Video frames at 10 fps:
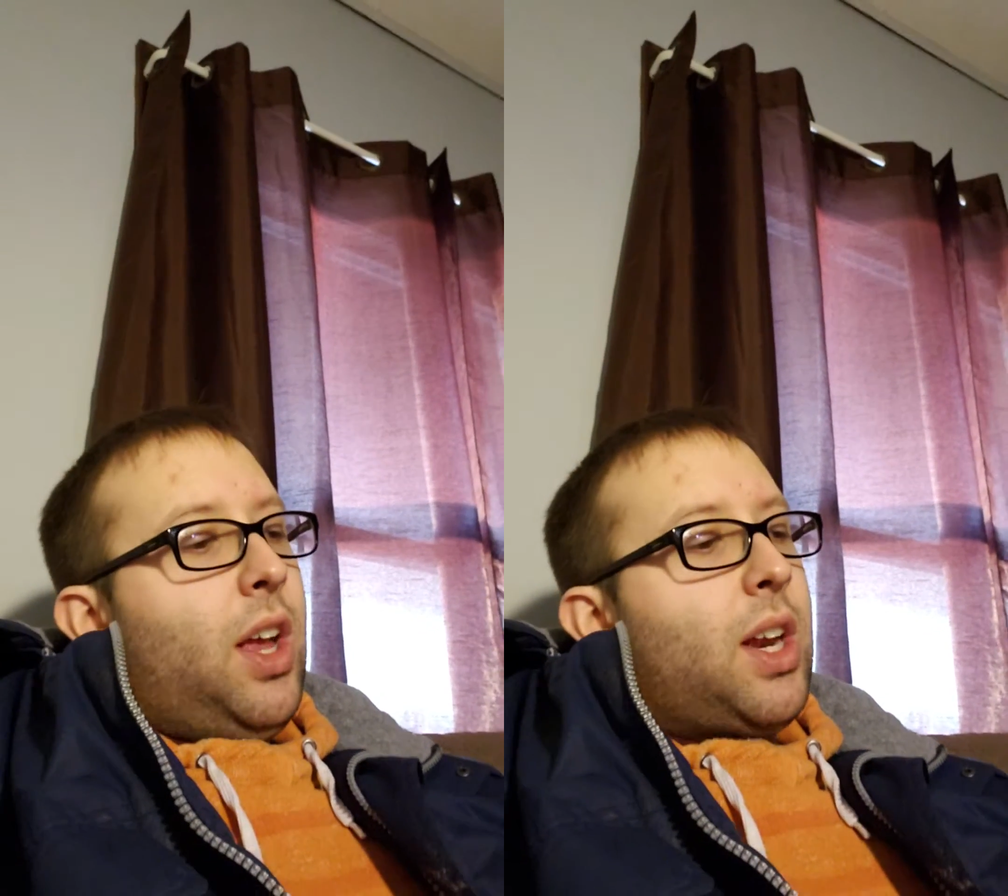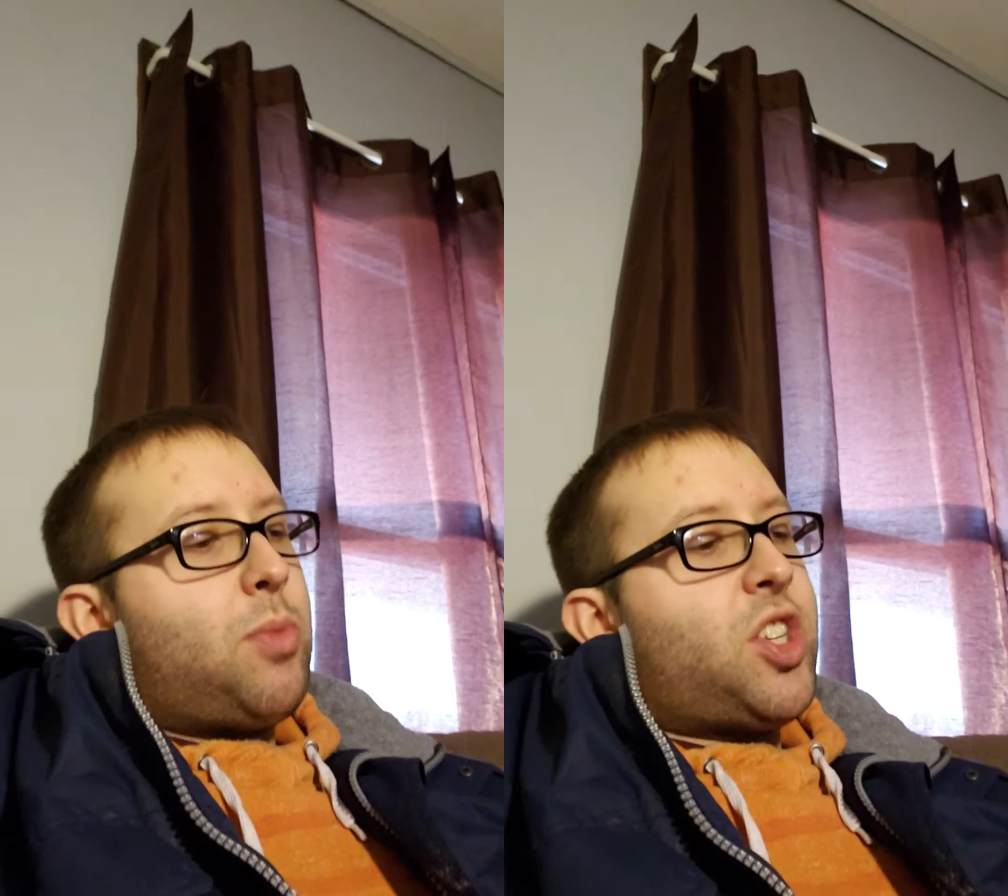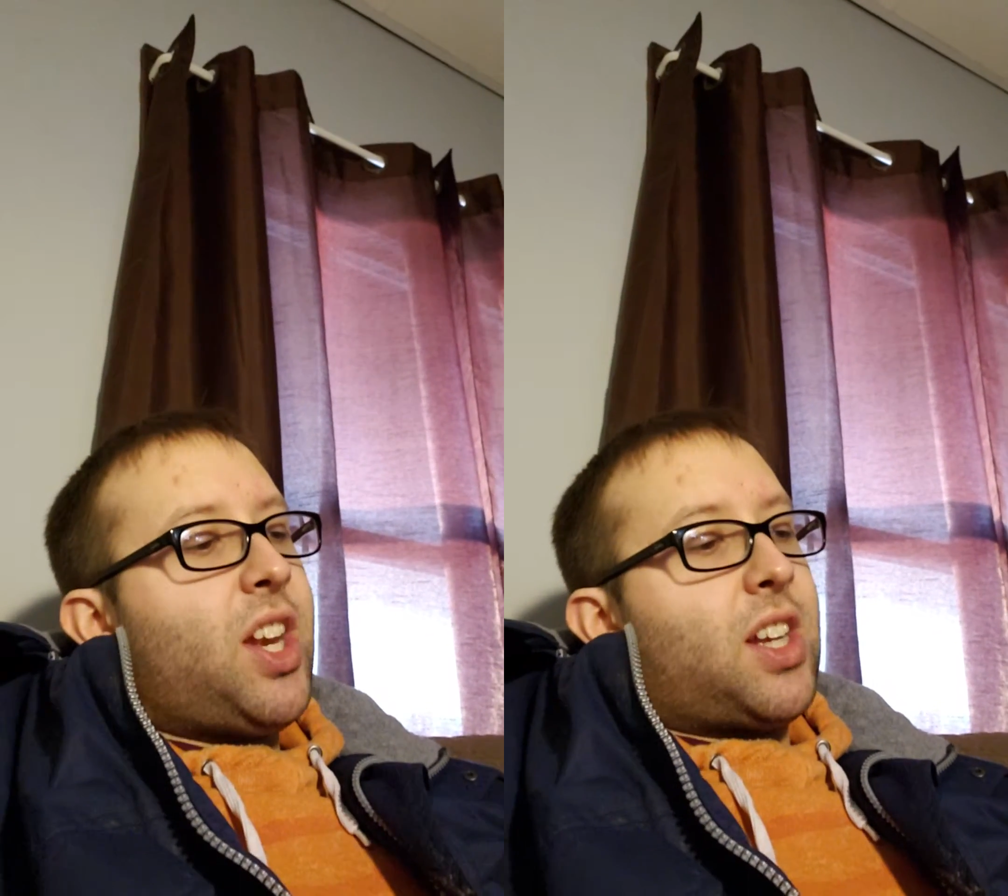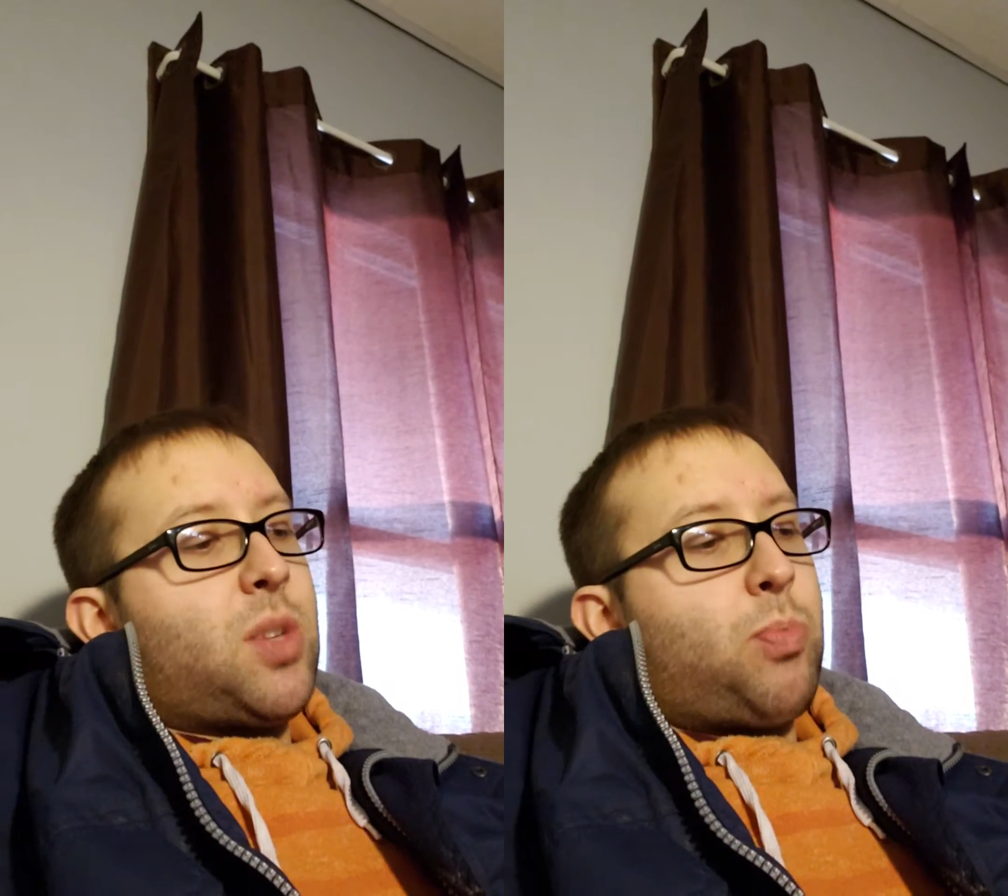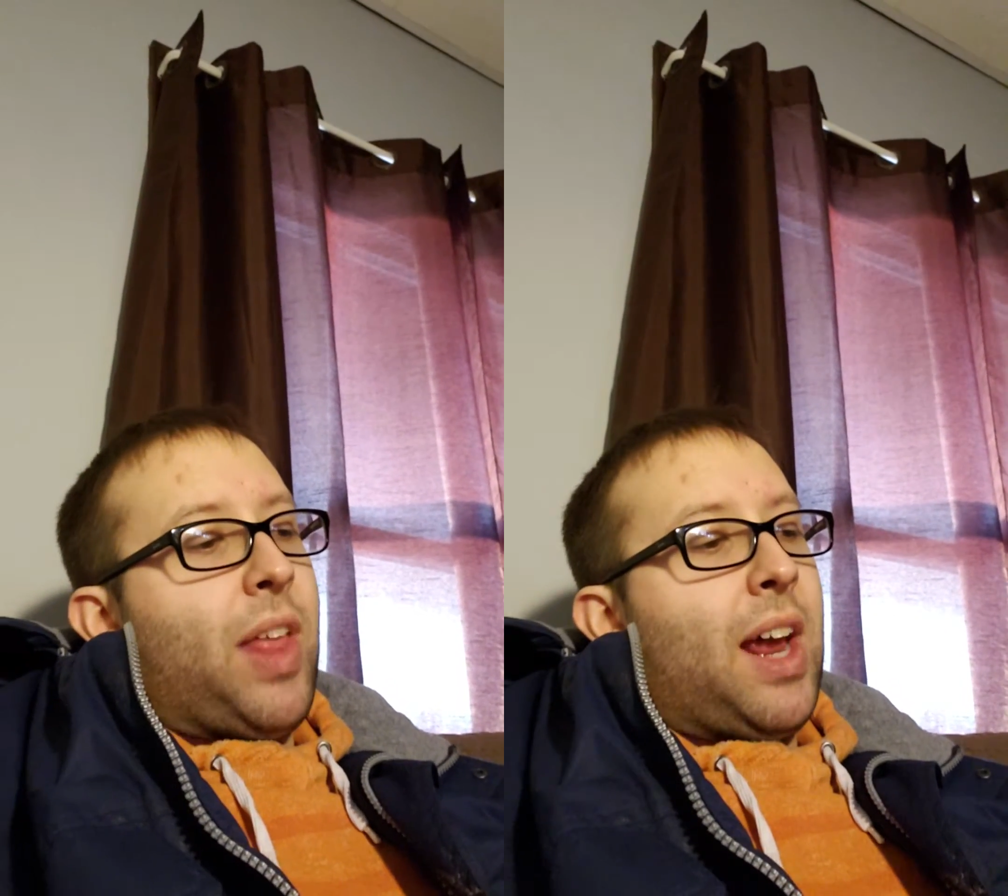Number 6,
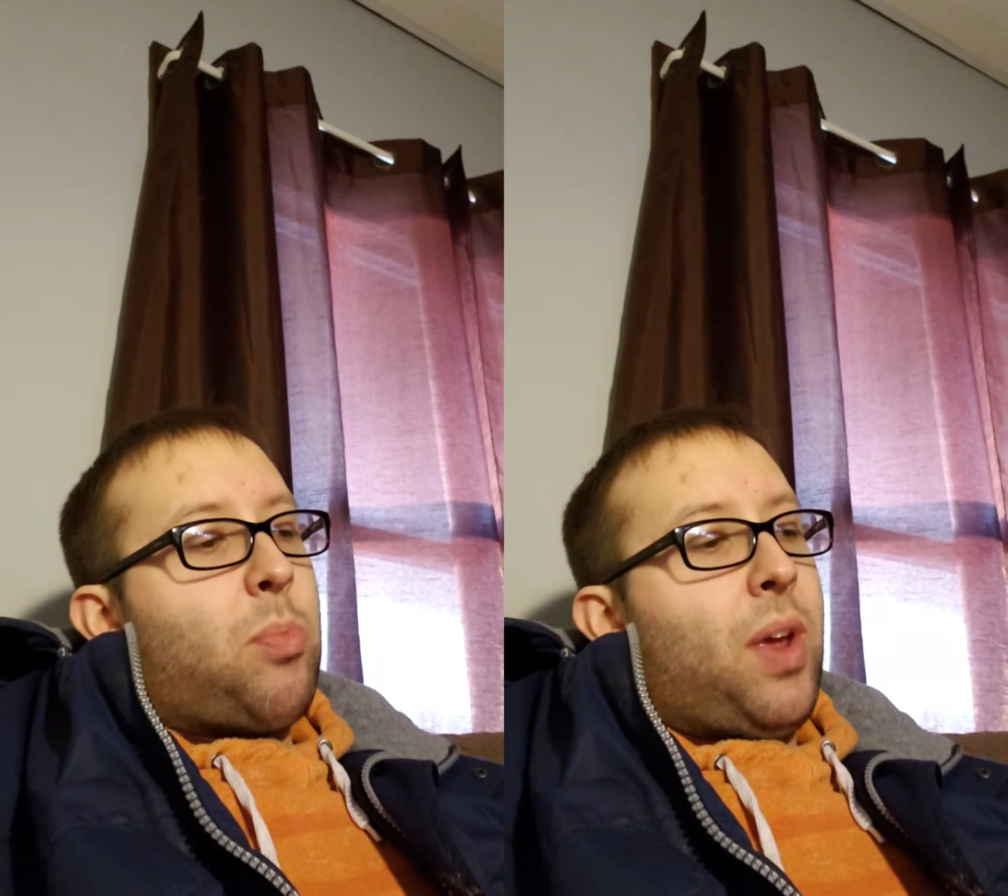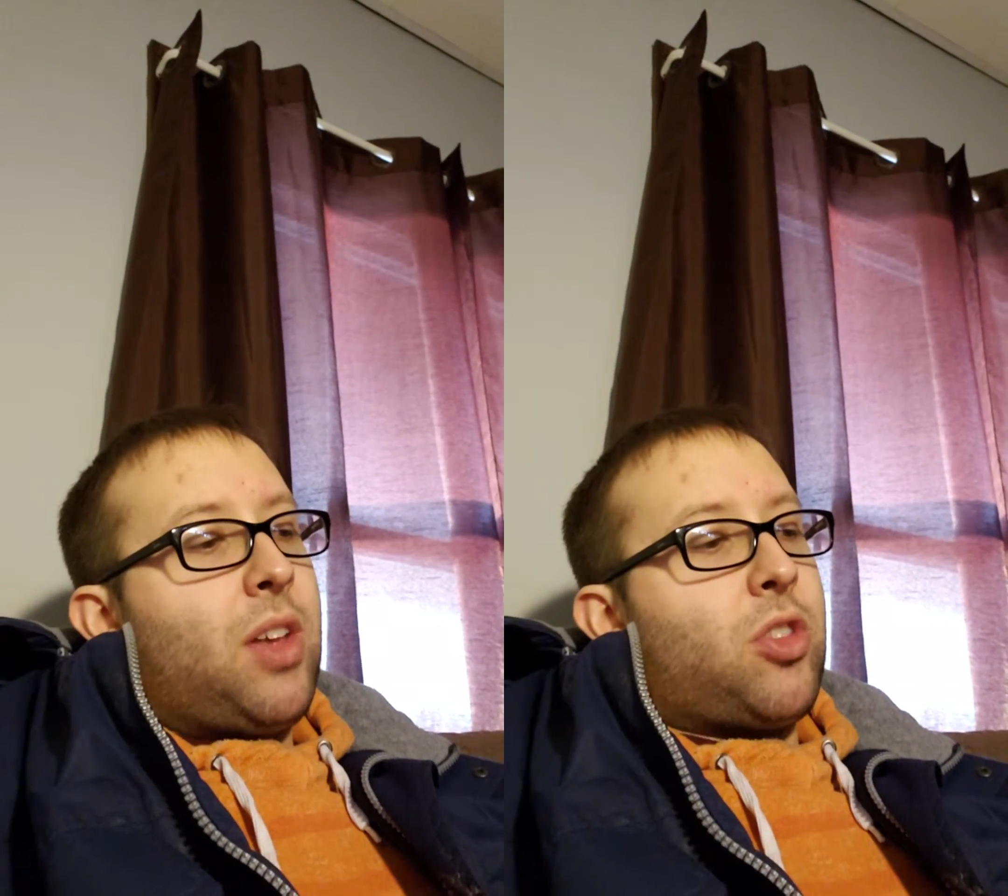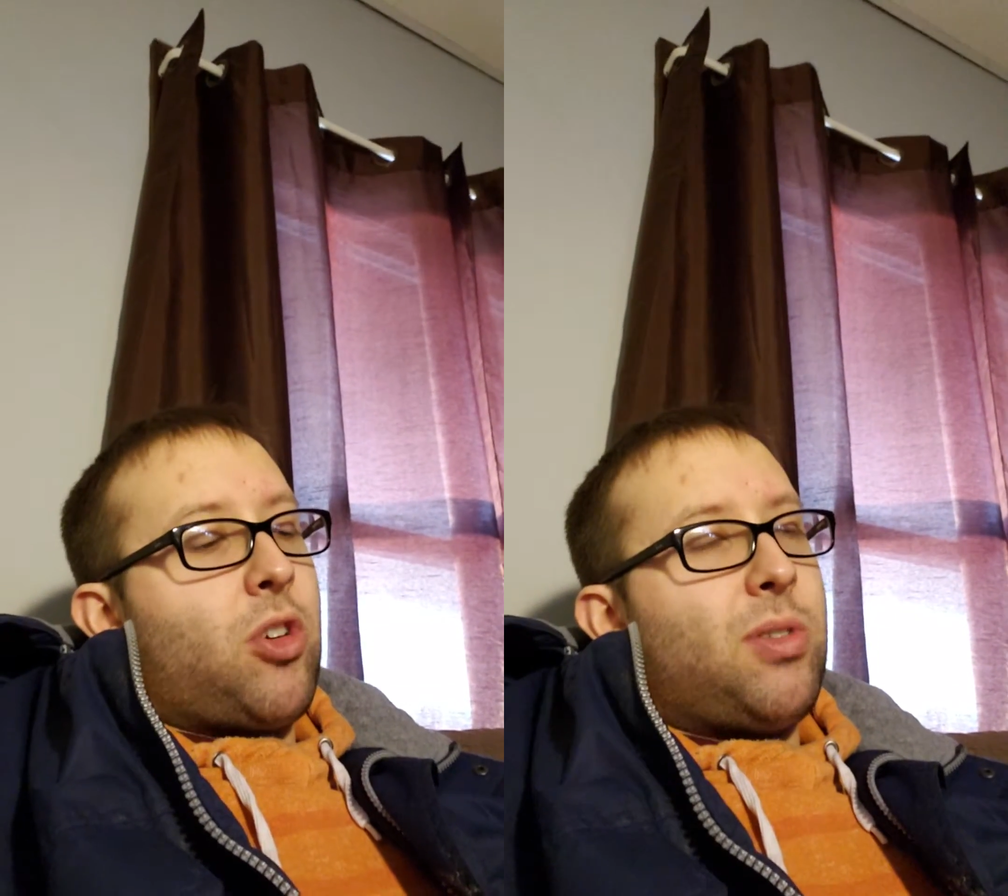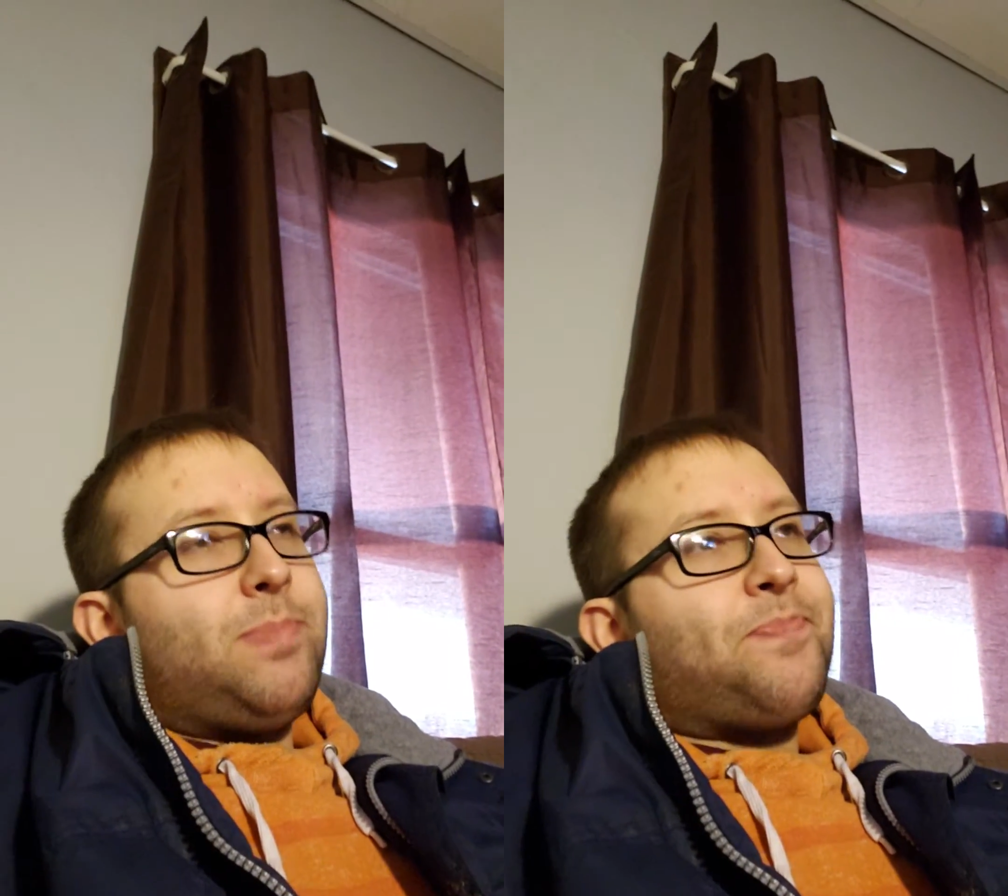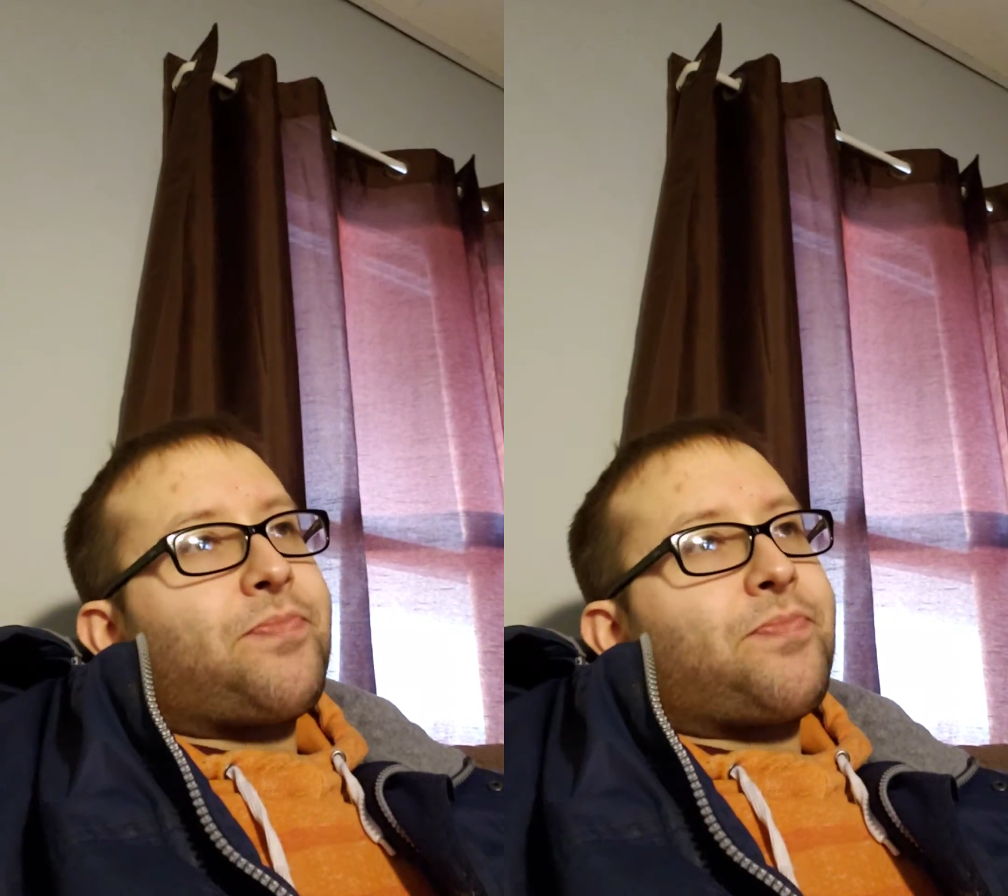Black Panther.